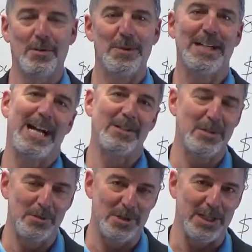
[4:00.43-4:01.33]
three nine
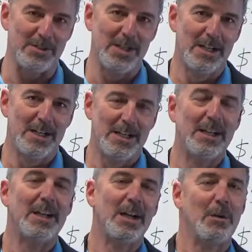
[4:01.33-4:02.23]
two six.
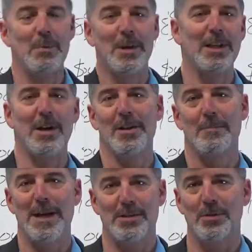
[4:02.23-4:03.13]
We really are the
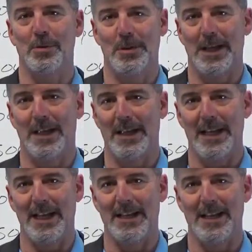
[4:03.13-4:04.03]
best school
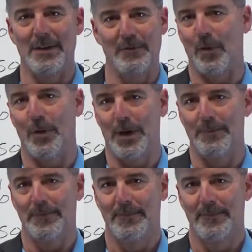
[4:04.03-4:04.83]
in Florida.